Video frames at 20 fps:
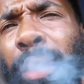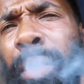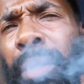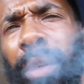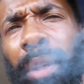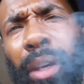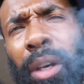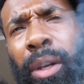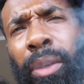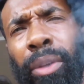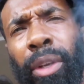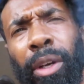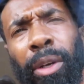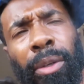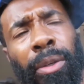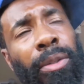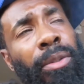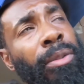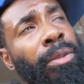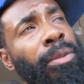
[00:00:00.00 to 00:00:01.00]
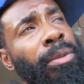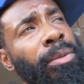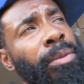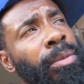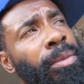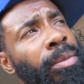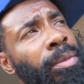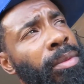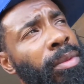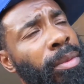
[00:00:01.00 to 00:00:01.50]
I don't know.
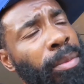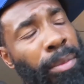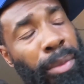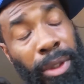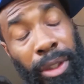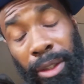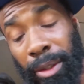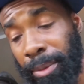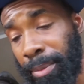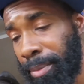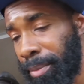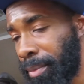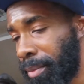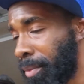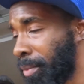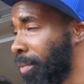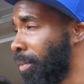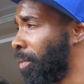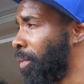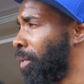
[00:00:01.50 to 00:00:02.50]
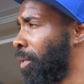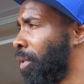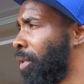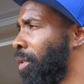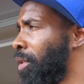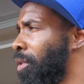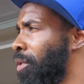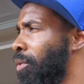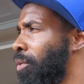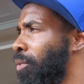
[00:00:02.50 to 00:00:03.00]
But
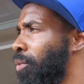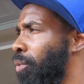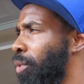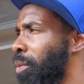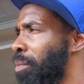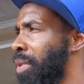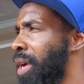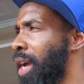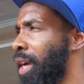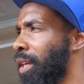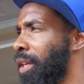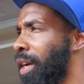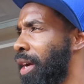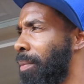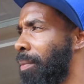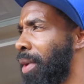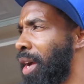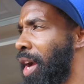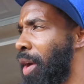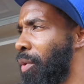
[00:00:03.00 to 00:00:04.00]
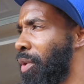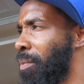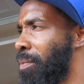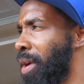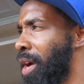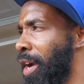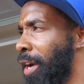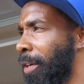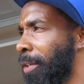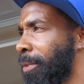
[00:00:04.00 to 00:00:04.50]
we back now, man. We
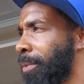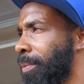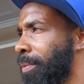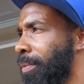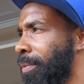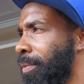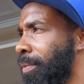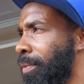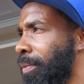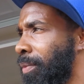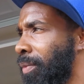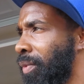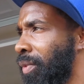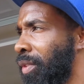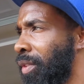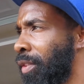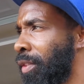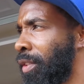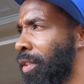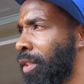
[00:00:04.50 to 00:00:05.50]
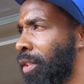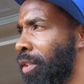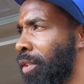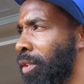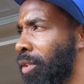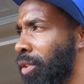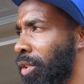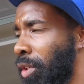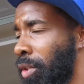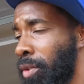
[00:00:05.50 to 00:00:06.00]
back.
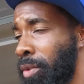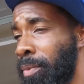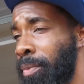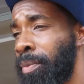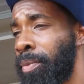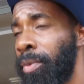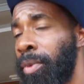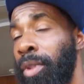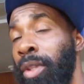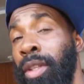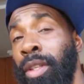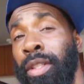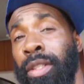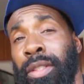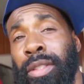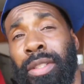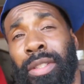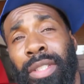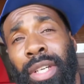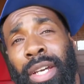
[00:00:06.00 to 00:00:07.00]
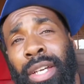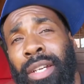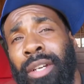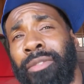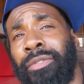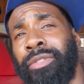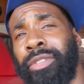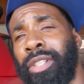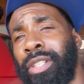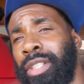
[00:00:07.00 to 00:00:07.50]
So today
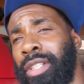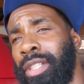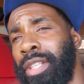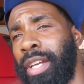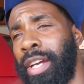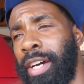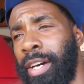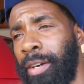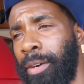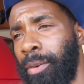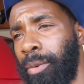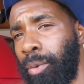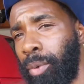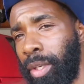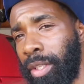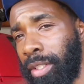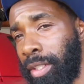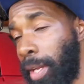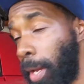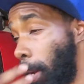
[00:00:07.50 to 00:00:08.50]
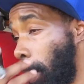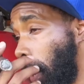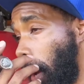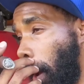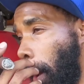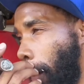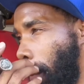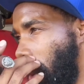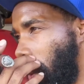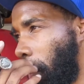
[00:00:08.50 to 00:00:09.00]
I'm finna get out. Well, today
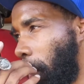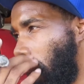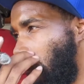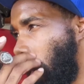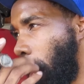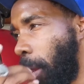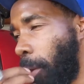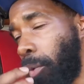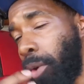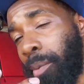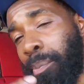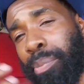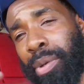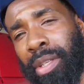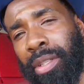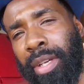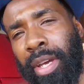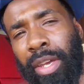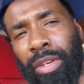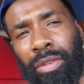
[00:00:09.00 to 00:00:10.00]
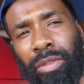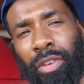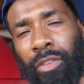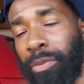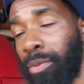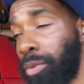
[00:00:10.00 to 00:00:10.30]
I've been riding. I went and picked Ashton up from